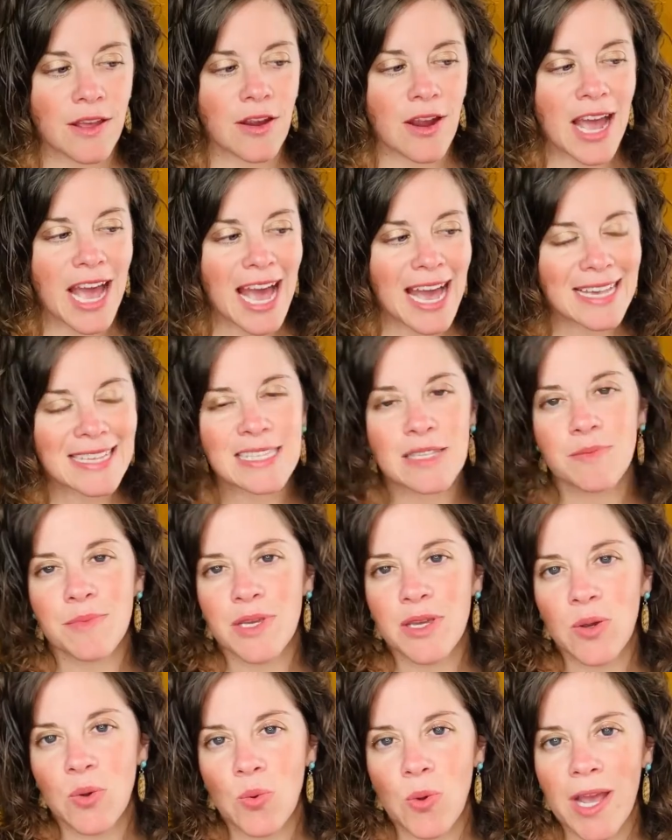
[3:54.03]
There has to
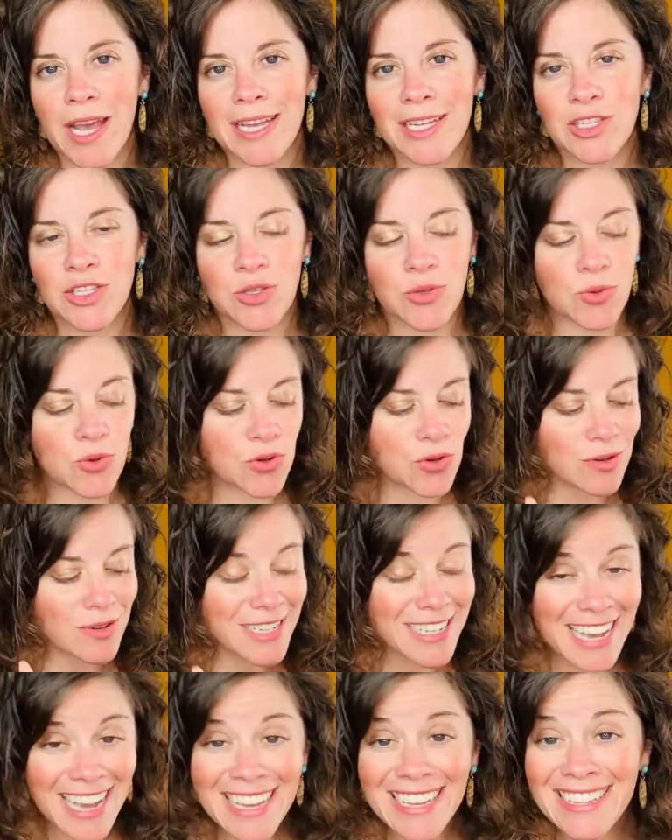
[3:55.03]
be a way to
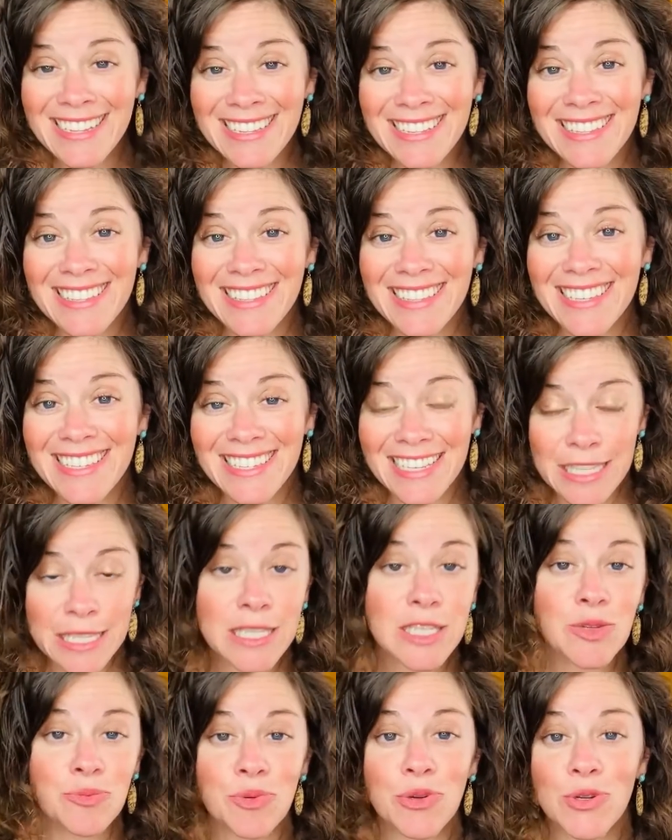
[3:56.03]
create these
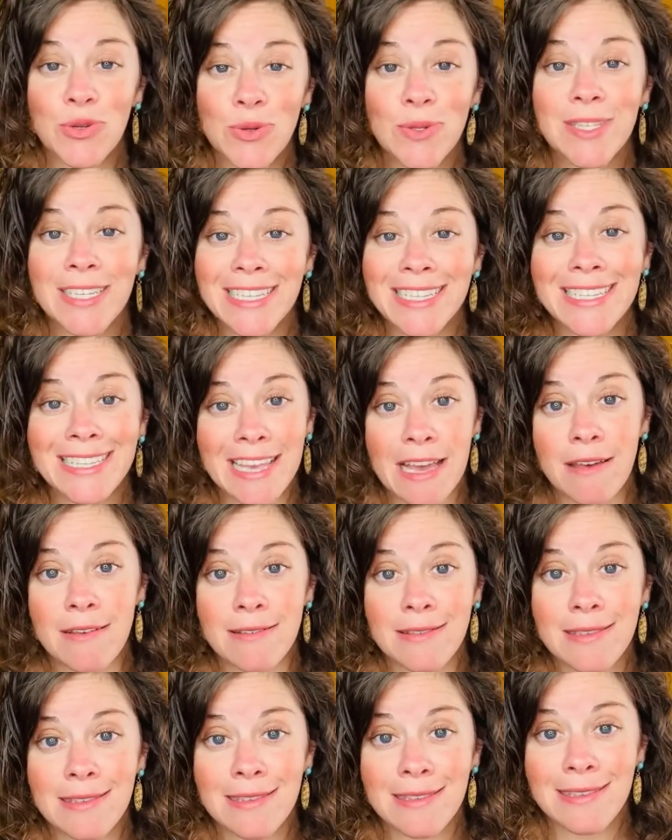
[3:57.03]
insulin-producing
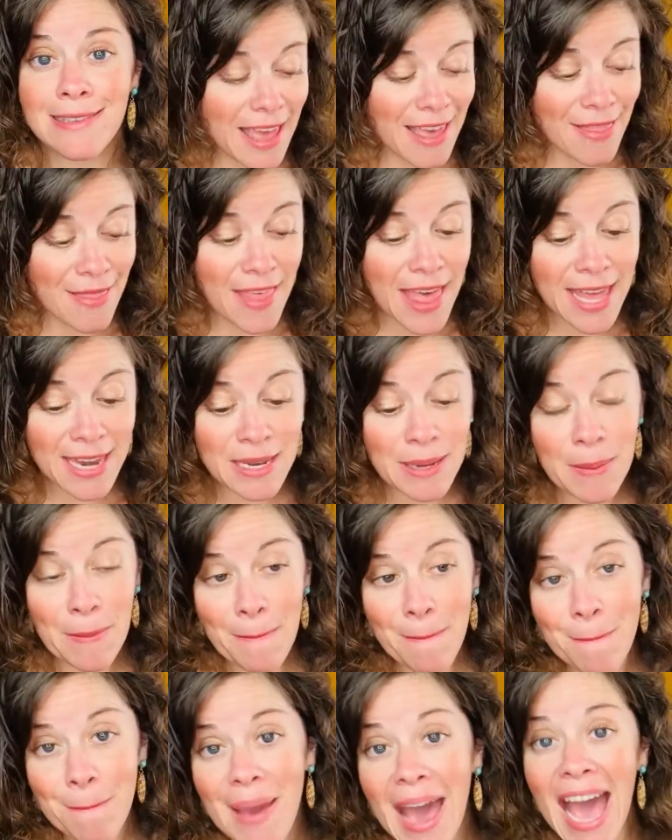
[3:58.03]
cells and then
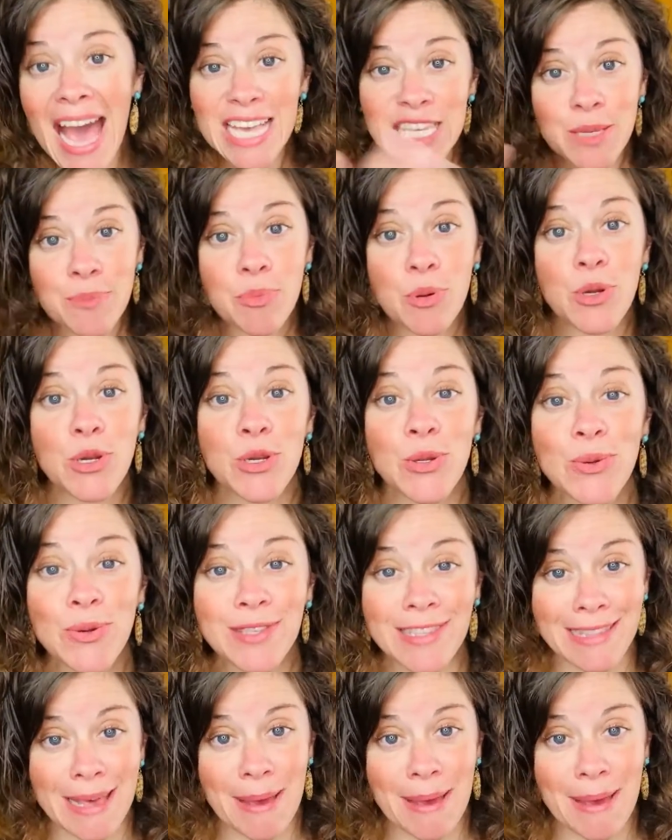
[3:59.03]
mass produce